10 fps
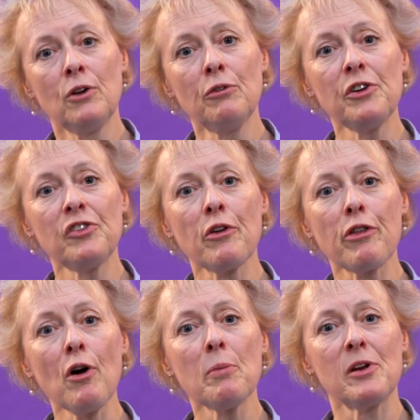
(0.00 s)
Your
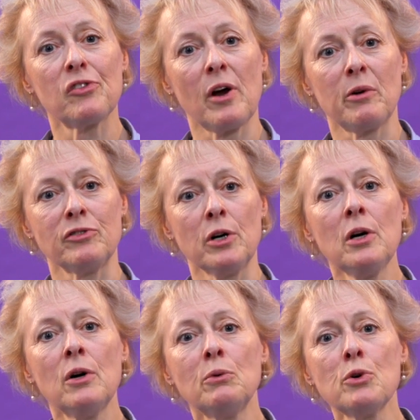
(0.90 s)
physiotherapist,
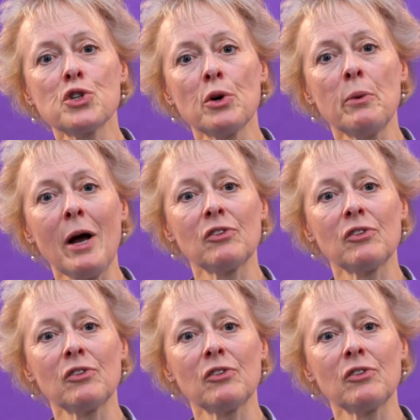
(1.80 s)
however, will show you